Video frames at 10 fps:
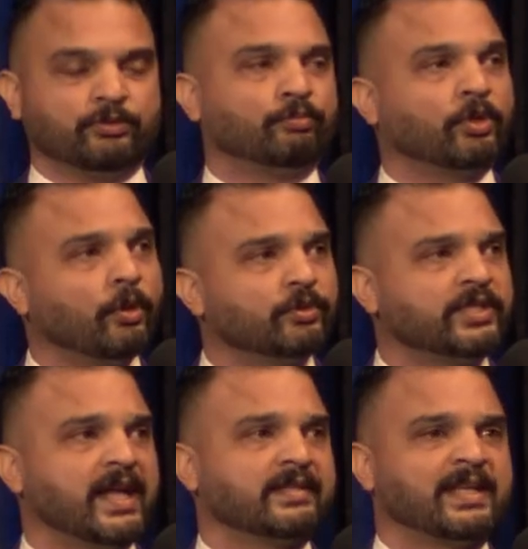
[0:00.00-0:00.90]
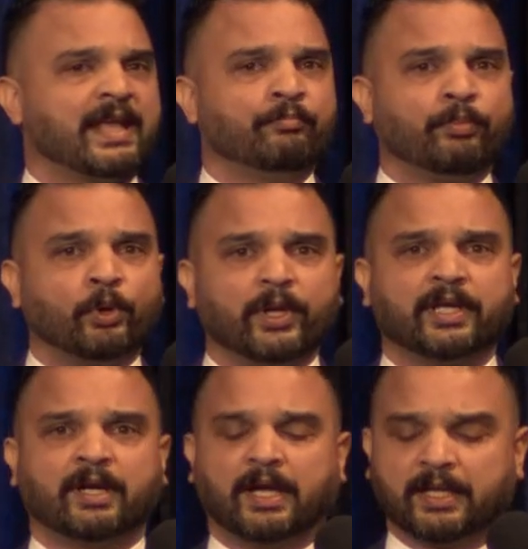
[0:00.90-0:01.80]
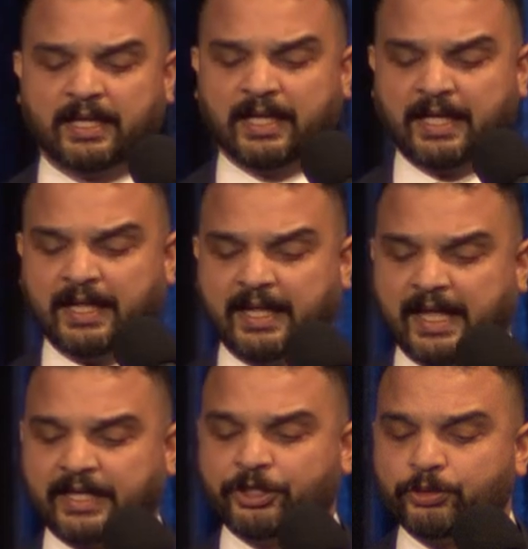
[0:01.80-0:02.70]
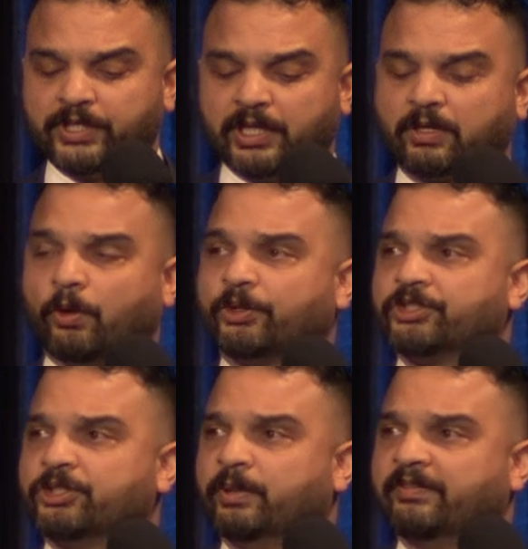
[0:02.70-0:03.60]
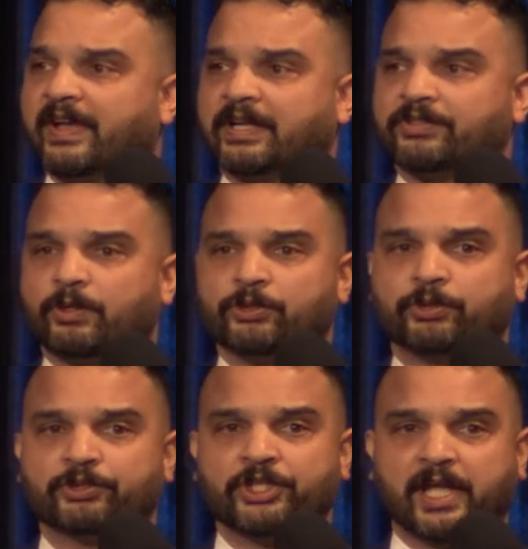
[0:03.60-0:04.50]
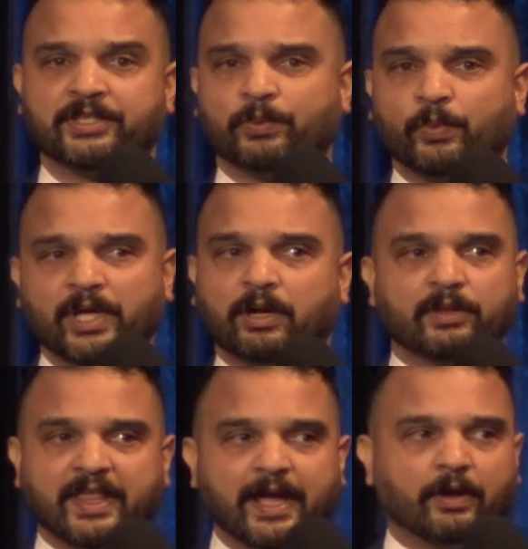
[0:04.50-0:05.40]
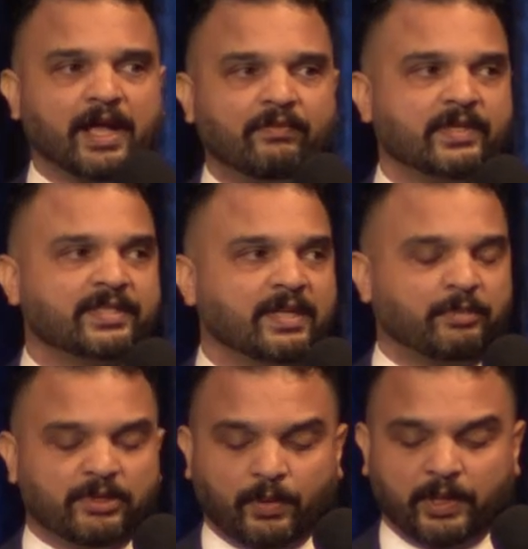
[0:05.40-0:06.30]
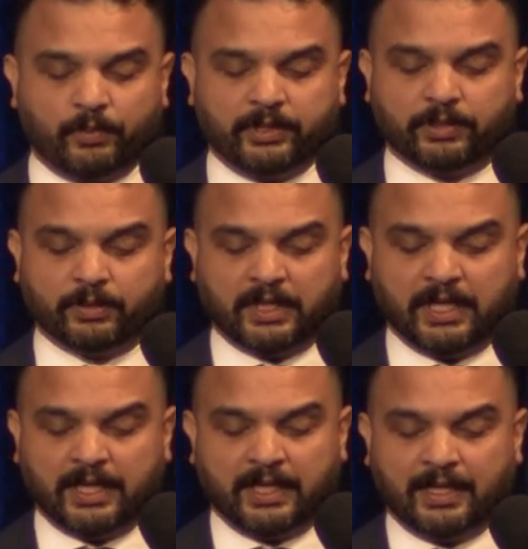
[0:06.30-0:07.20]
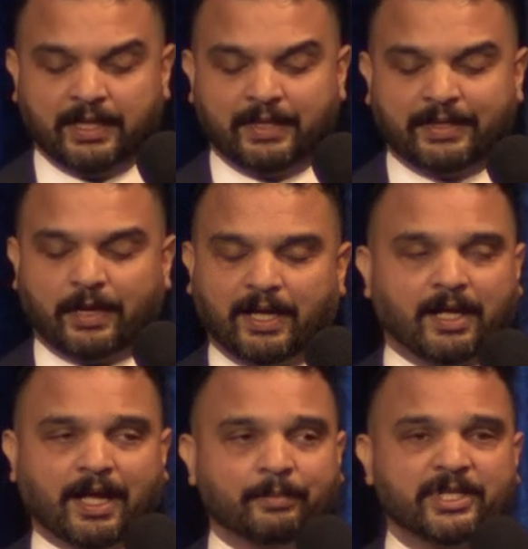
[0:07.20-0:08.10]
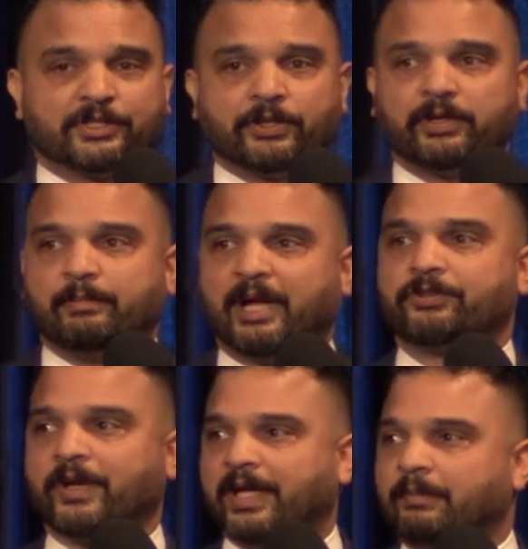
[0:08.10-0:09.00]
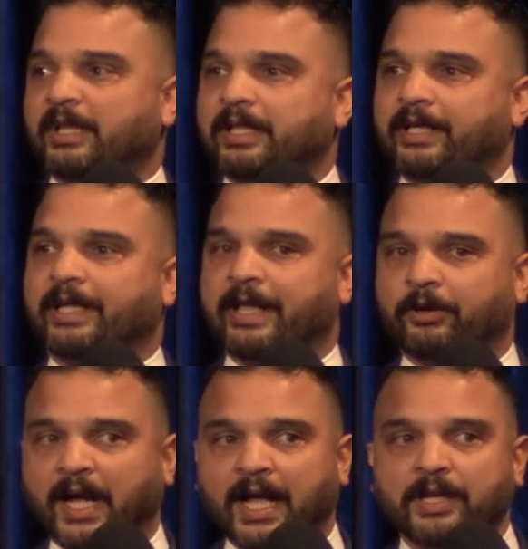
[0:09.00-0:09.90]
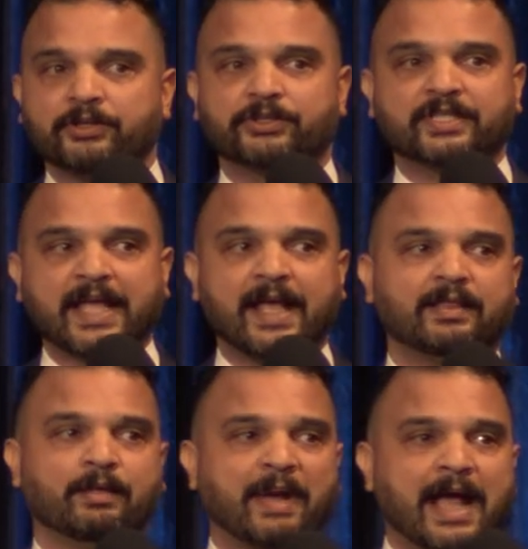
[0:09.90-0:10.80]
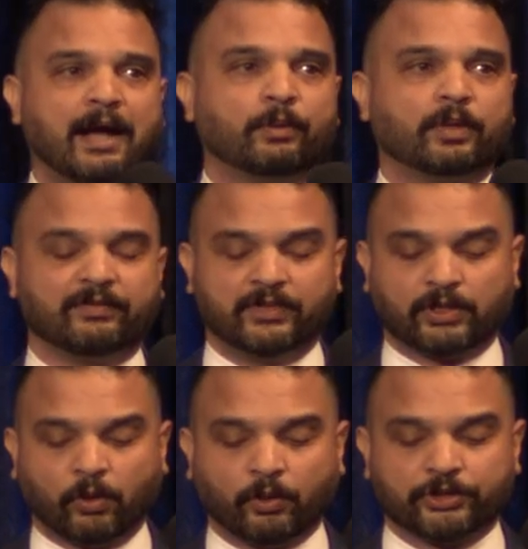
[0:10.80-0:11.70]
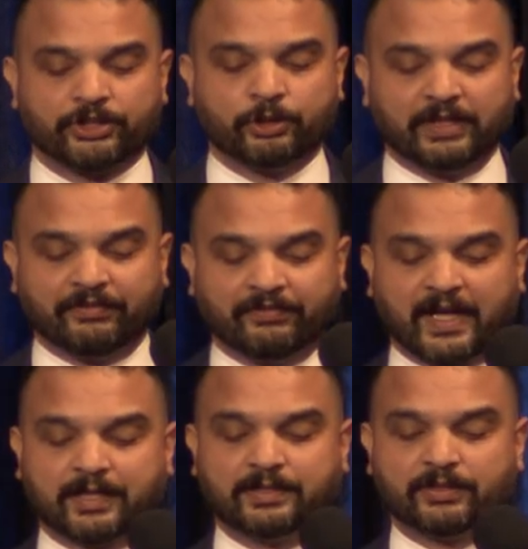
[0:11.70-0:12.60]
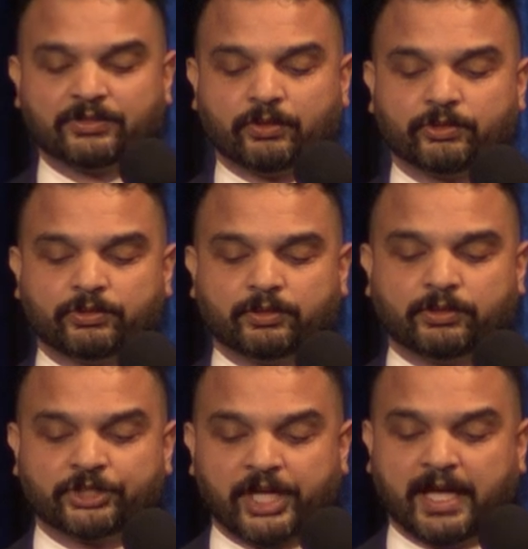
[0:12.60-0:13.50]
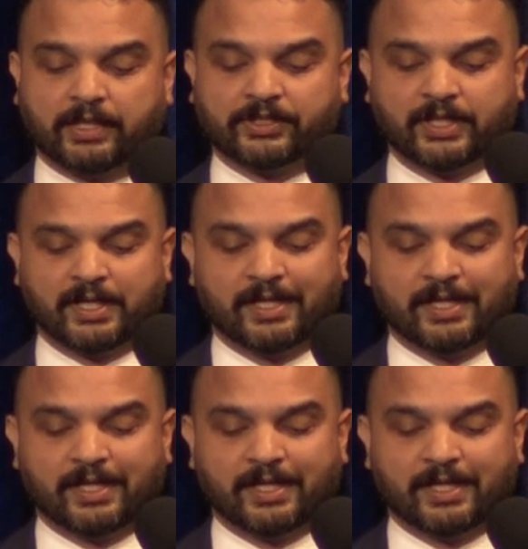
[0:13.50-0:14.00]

through protest and boycott and using the courts to effect social change. And we are there every step of the way with you. Now, I'm an attorney by trade. I'm a litigator. I understand the power of the courts to effect social change.